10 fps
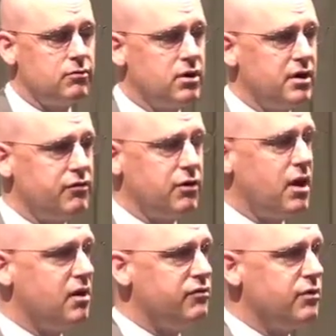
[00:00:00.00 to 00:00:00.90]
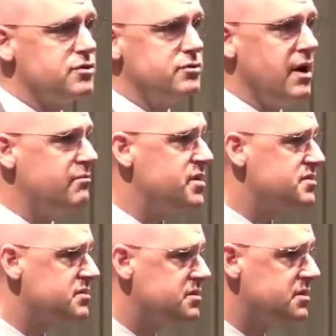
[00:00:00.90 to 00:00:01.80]
And really for a lot of folks who have
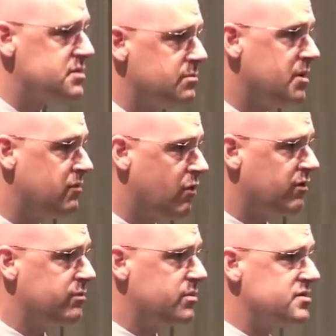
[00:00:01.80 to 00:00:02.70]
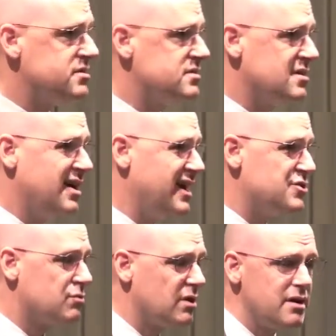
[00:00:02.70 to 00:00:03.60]
businesses and been involved in business,
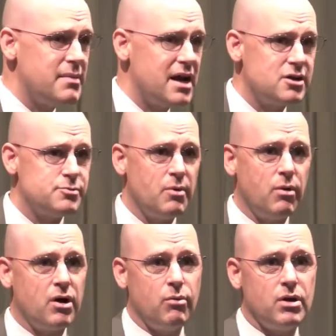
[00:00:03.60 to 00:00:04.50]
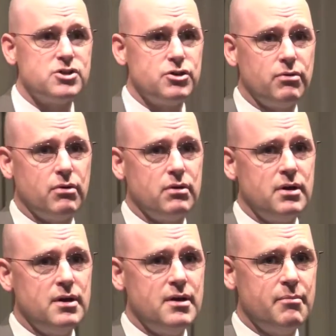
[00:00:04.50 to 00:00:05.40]
it's really a management 101 tool.
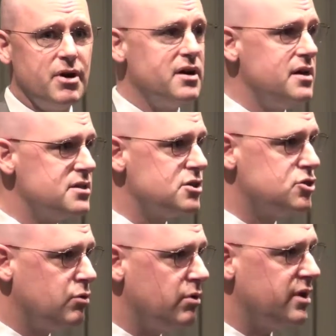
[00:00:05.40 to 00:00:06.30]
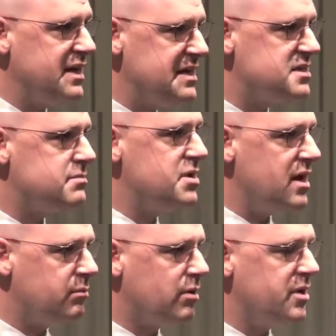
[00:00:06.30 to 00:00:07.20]
But it is a tool that needs to
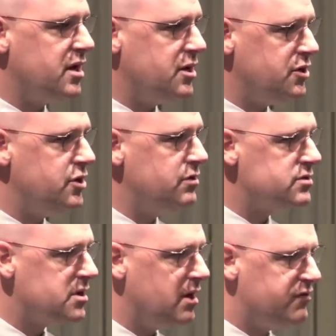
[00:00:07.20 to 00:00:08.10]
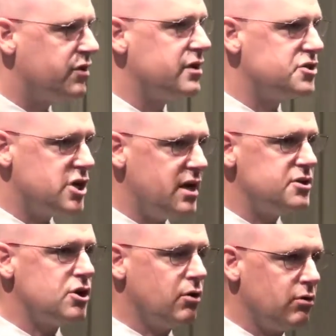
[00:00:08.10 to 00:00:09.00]
be implemented and used if you're going to
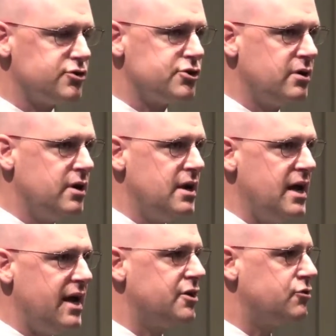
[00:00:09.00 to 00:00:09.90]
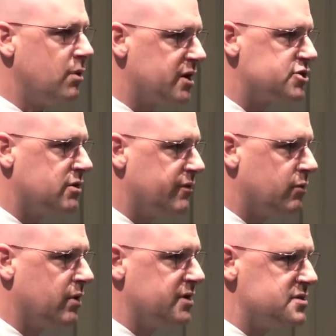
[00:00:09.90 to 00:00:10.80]
change a culture and a direction of an
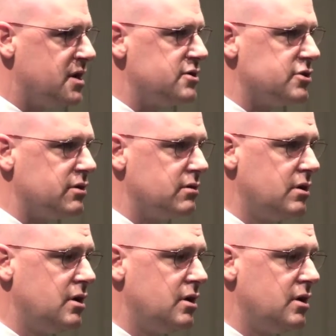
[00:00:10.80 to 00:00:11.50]
organization.